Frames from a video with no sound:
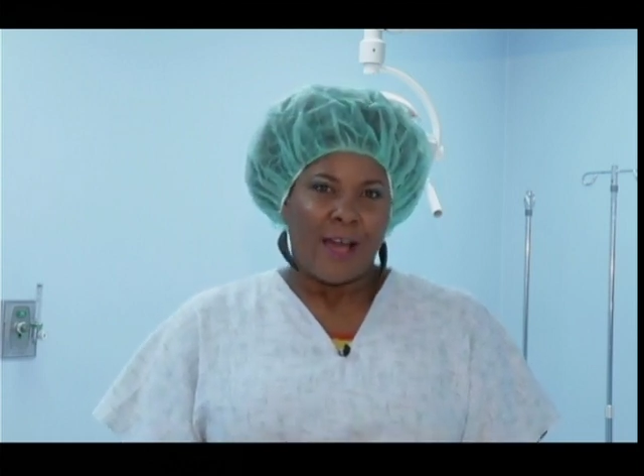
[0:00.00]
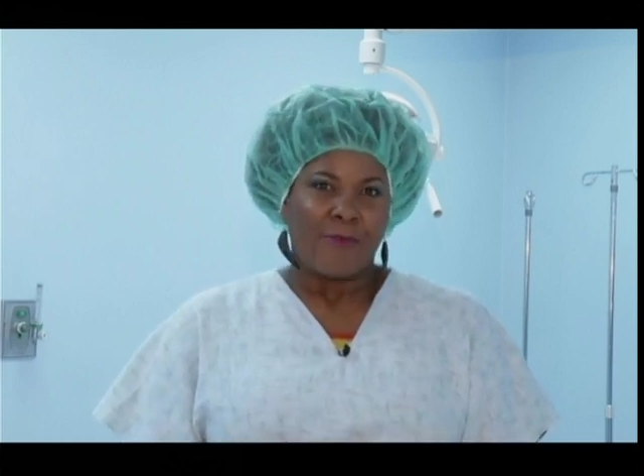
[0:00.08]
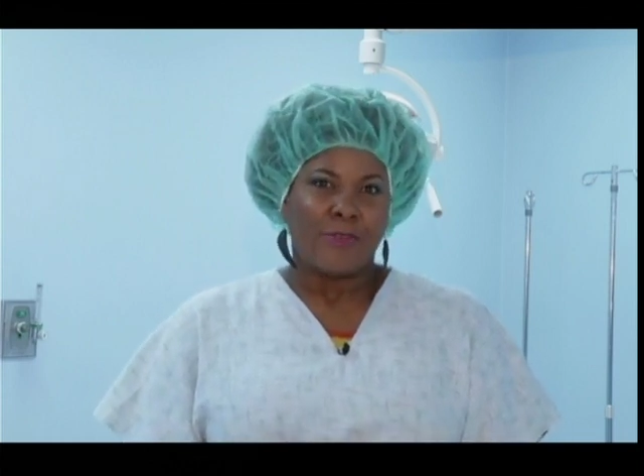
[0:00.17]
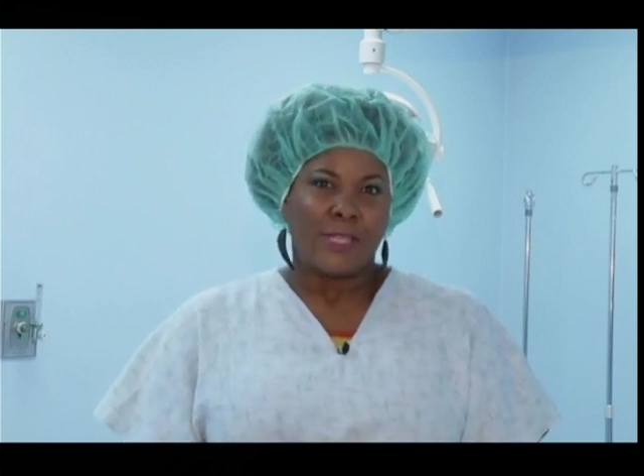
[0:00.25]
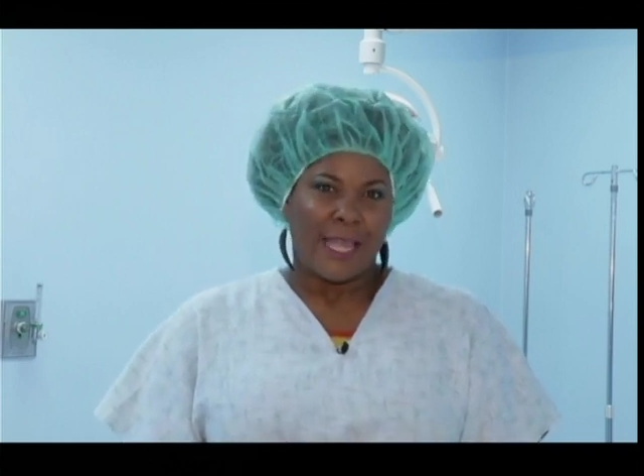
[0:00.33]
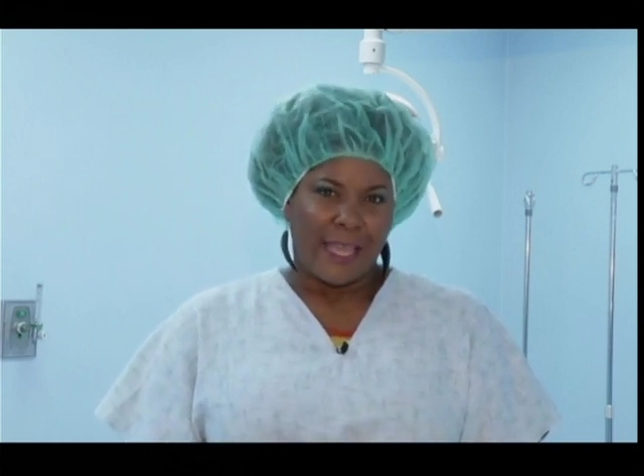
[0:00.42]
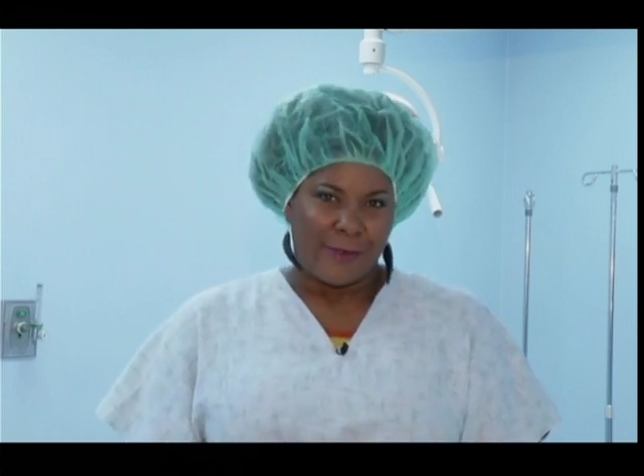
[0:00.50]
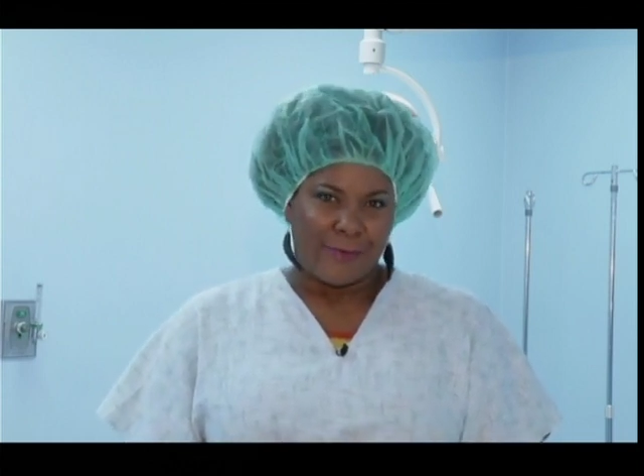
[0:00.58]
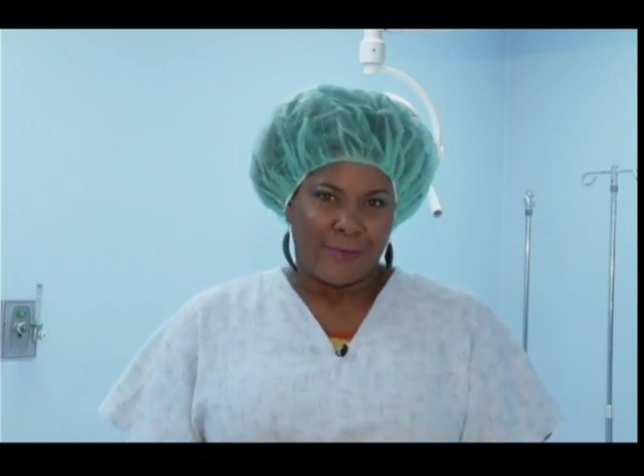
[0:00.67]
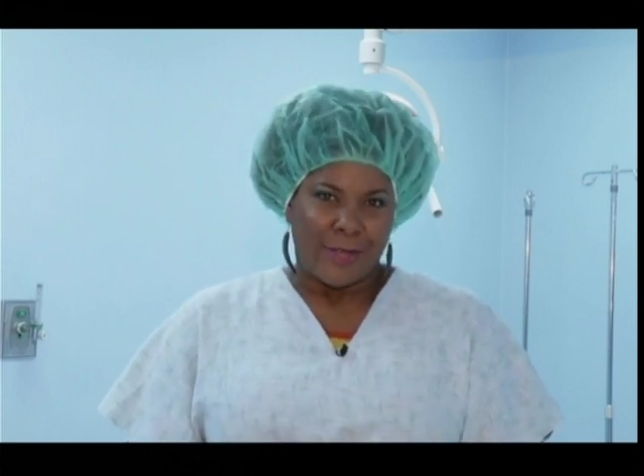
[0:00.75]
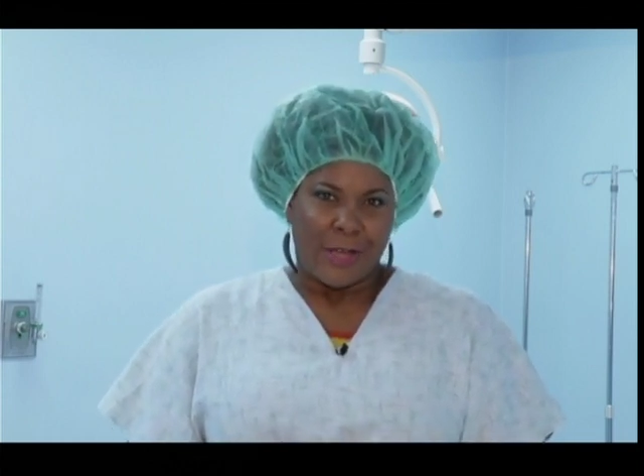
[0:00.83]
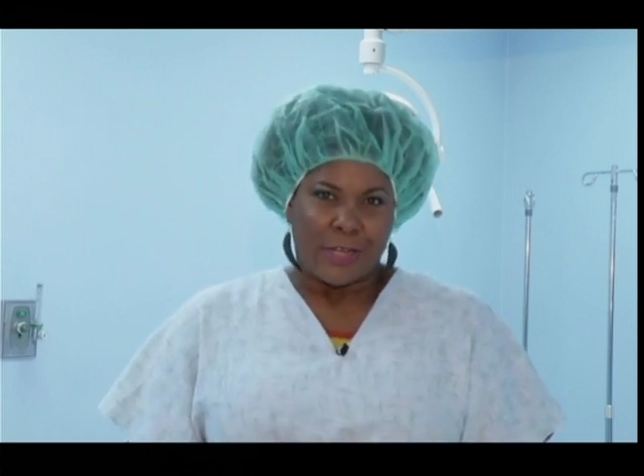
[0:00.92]
of
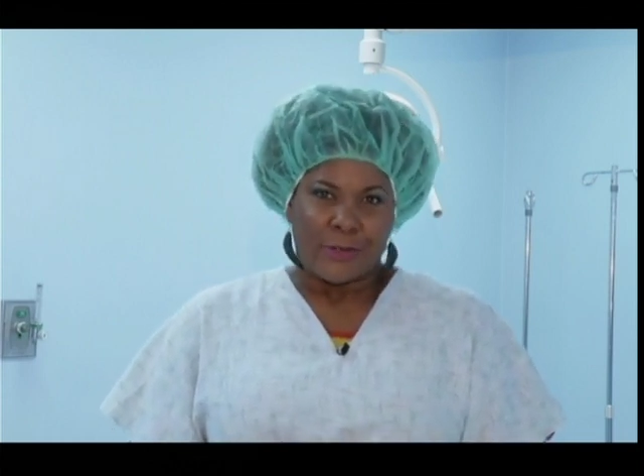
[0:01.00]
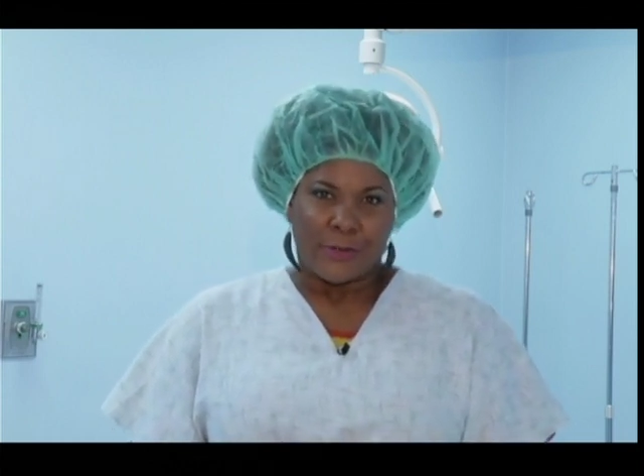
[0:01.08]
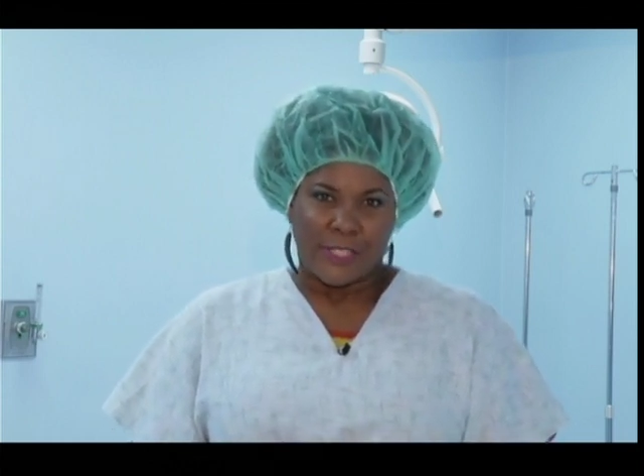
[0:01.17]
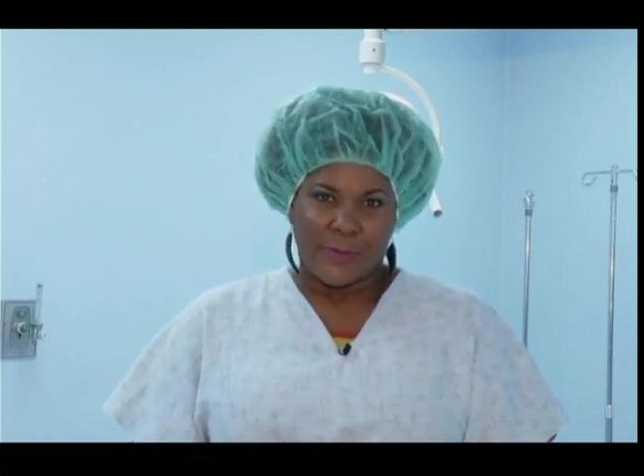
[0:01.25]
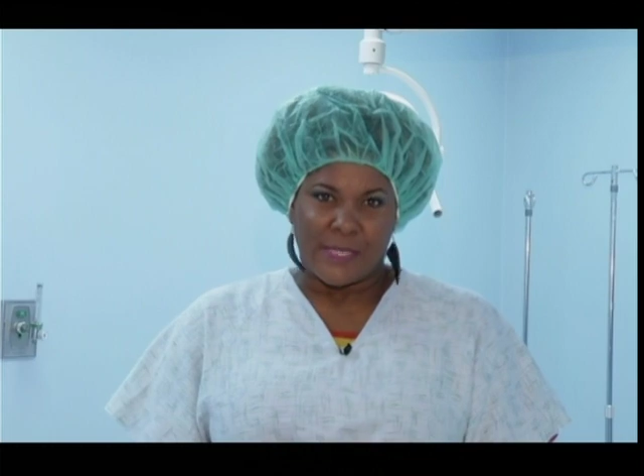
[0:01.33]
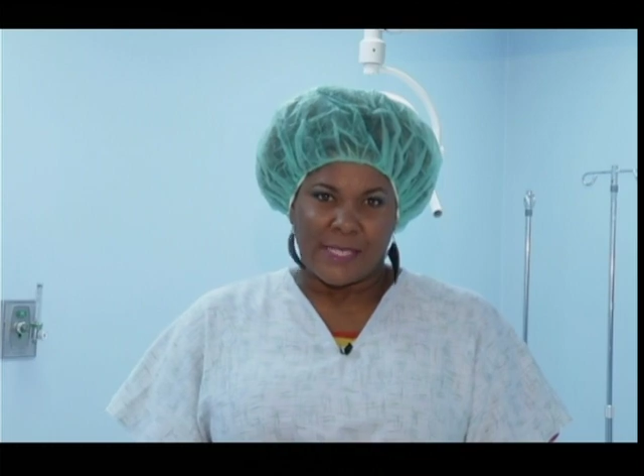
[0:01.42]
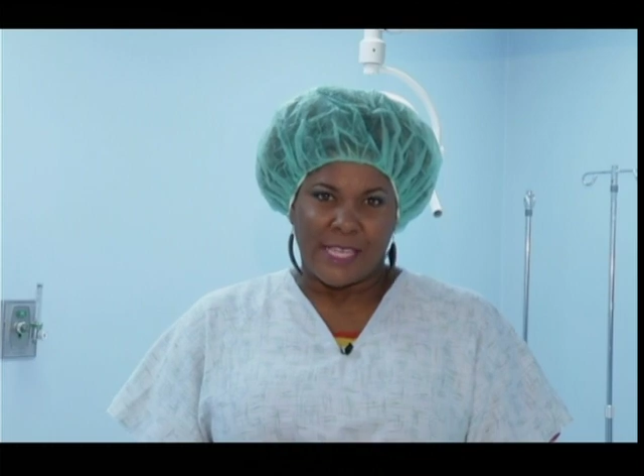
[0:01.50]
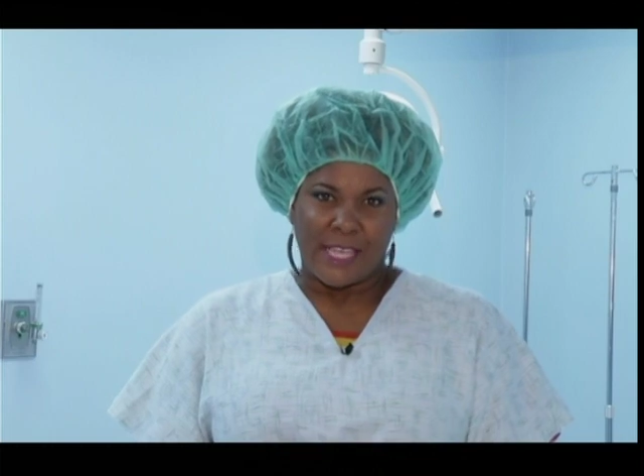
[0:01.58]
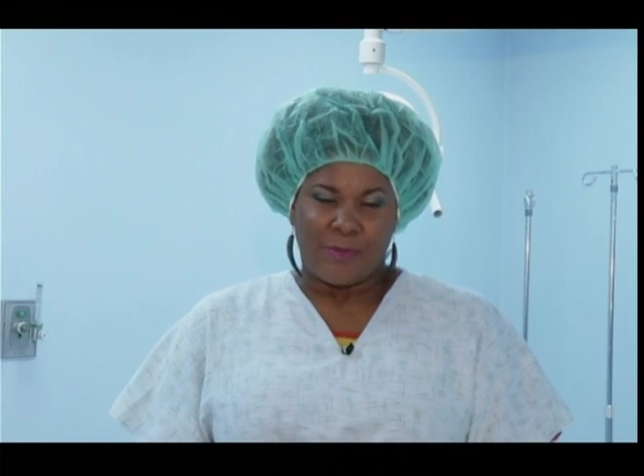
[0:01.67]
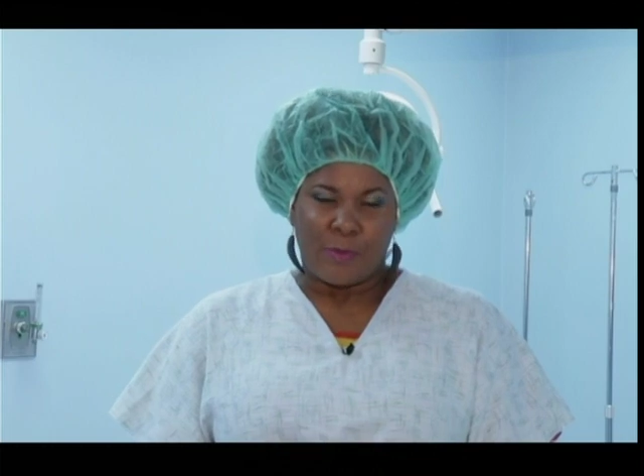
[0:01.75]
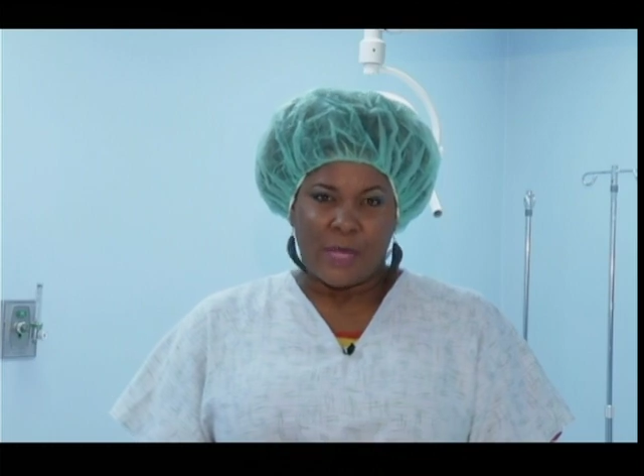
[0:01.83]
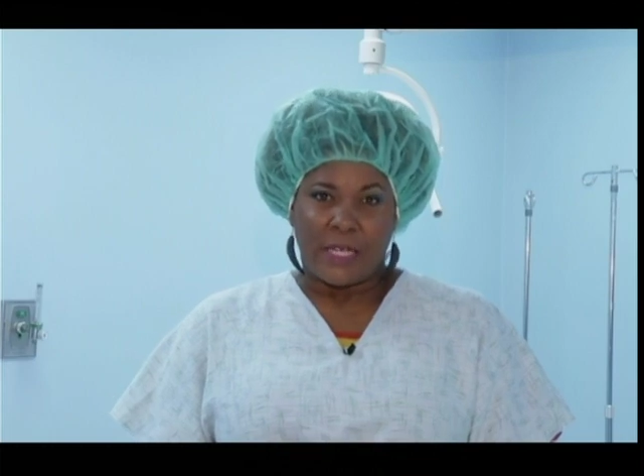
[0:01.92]
life on Christmas
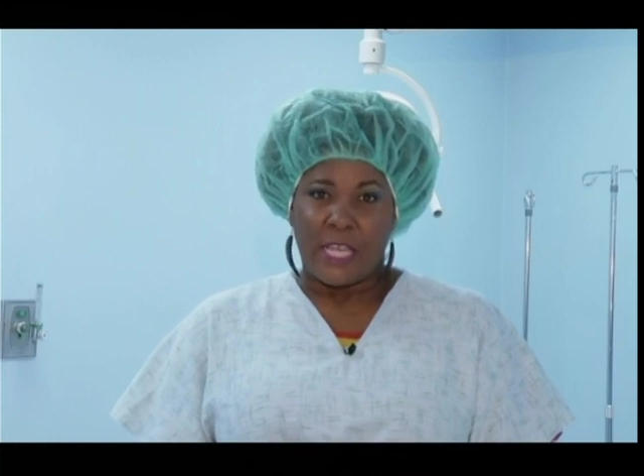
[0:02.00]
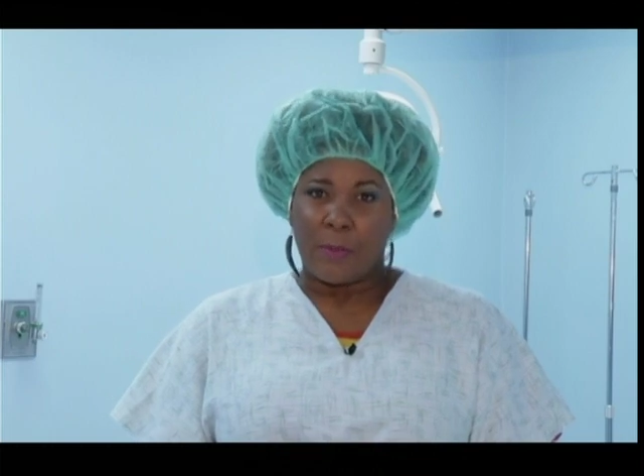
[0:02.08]
Eve when